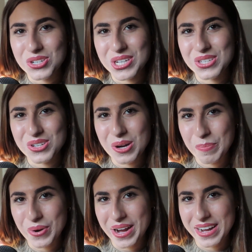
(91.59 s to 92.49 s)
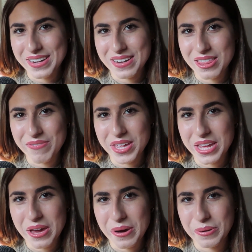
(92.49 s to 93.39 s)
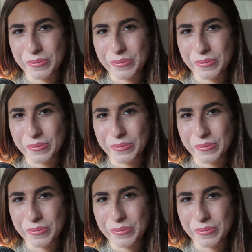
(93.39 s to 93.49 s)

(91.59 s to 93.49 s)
just jump right into the video.